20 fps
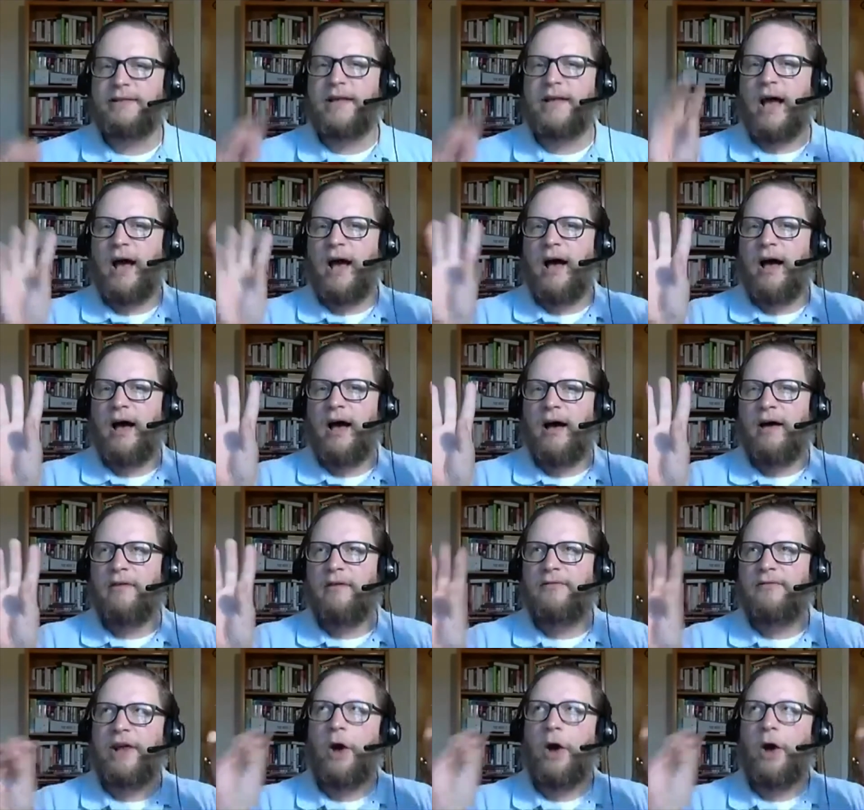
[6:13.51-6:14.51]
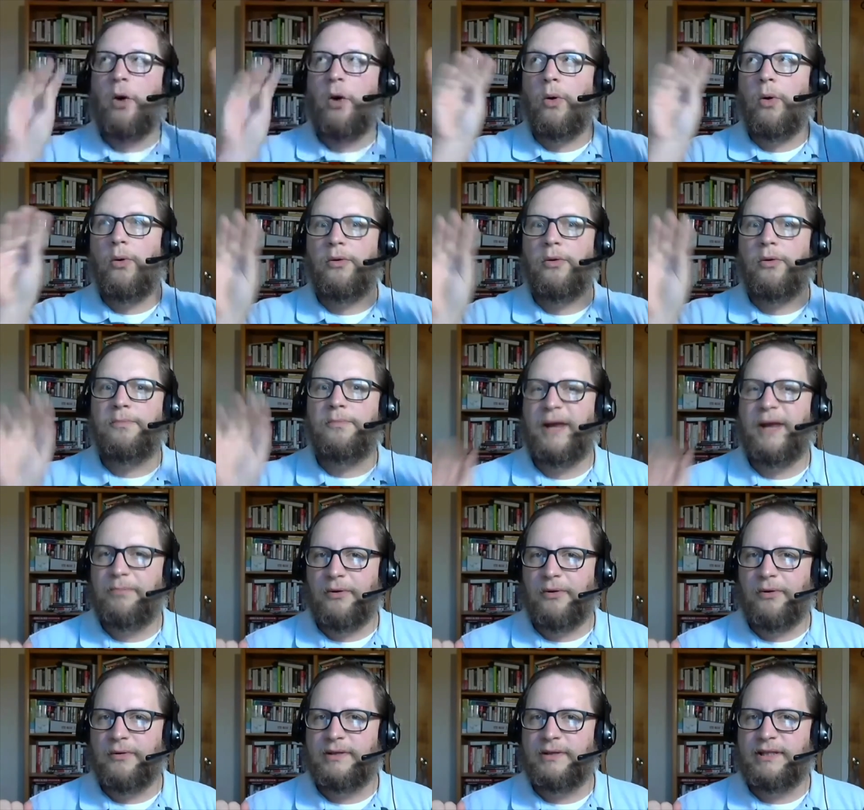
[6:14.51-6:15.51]
of the old
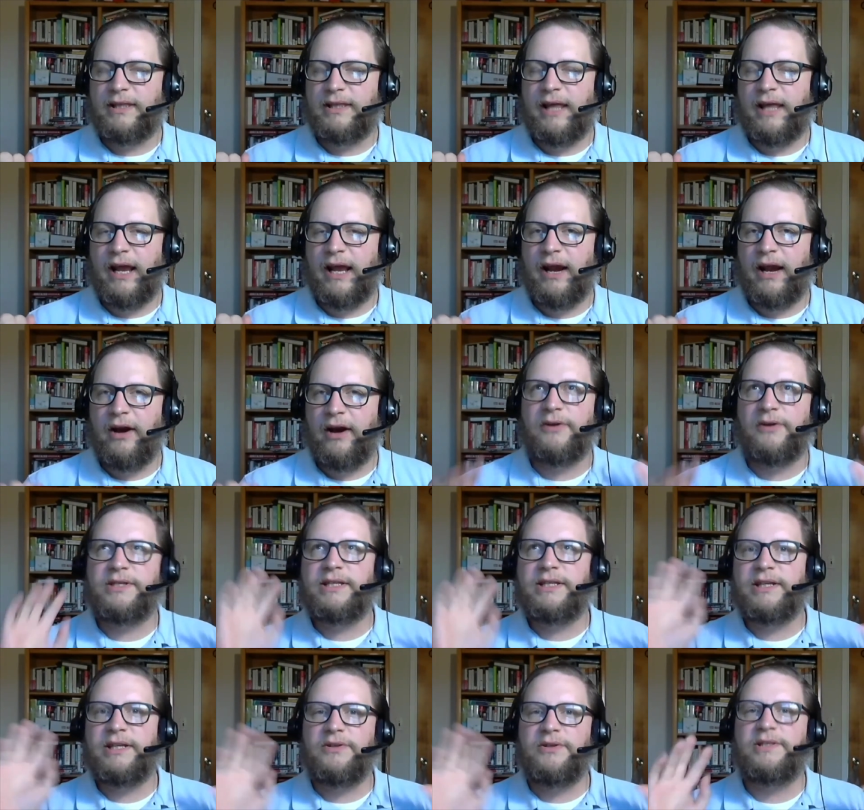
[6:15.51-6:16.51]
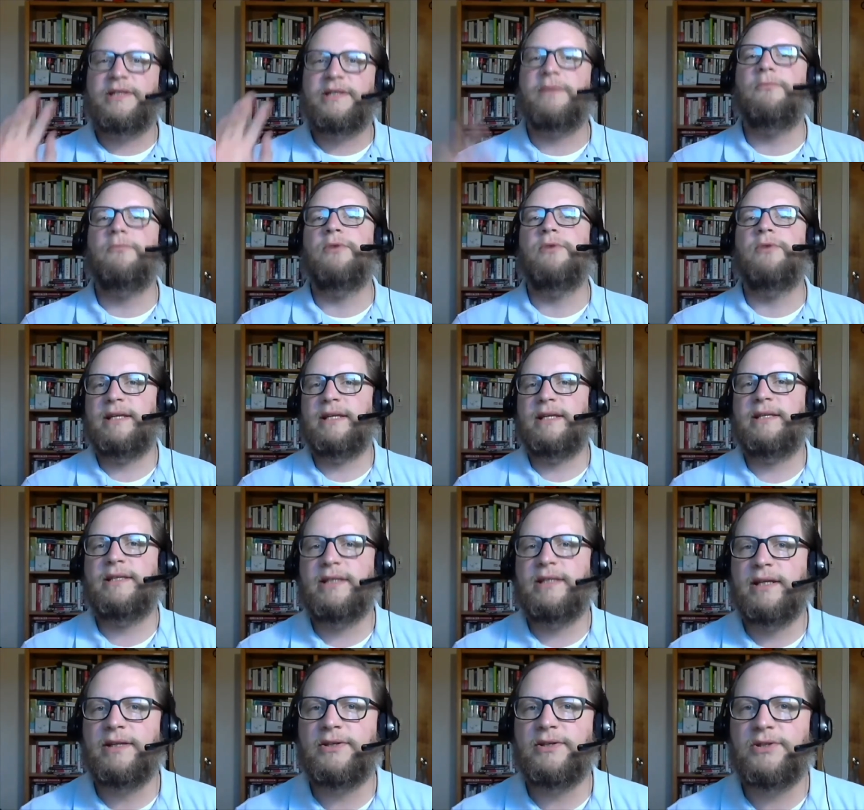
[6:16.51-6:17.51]
peoples there. There's still some
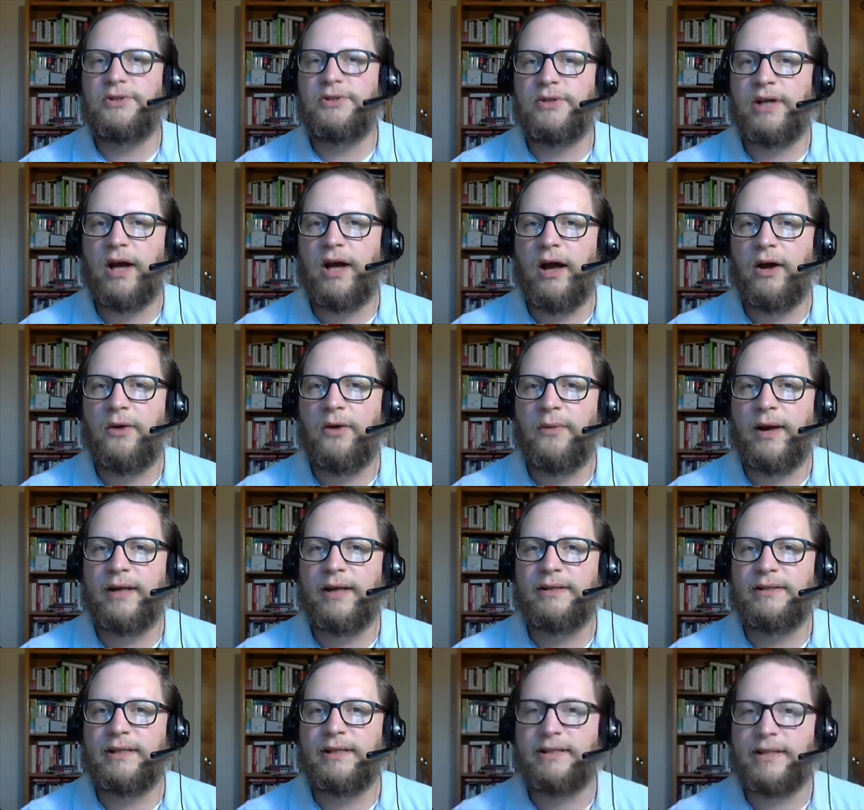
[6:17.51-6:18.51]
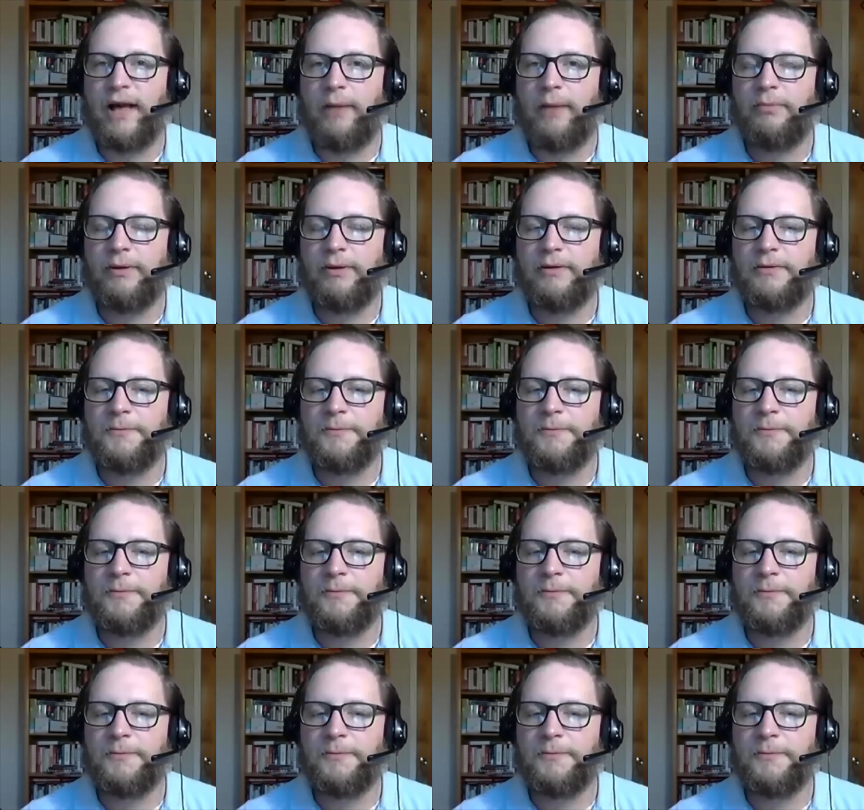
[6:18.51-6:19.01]
resistance to the conquest that's happened.